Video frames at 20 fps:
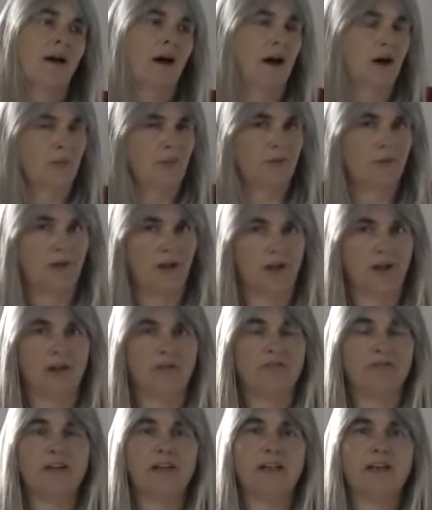I'm an
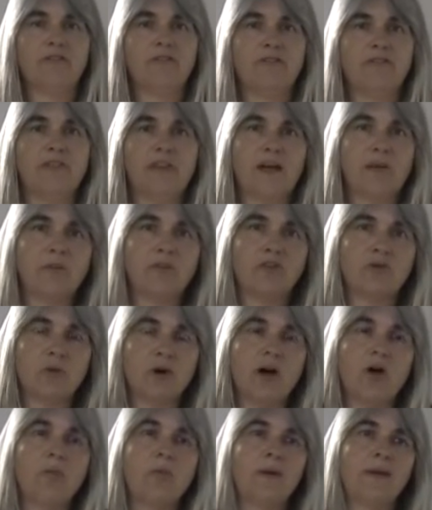affiliate for them as
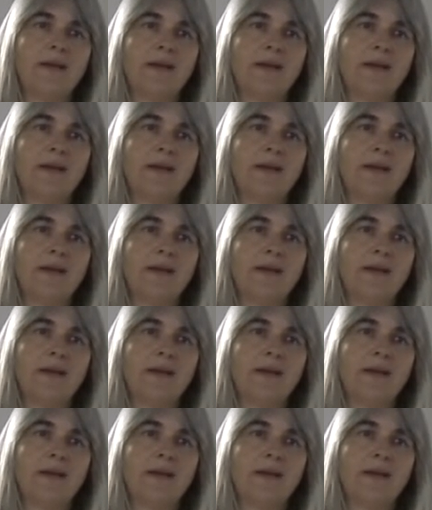well, but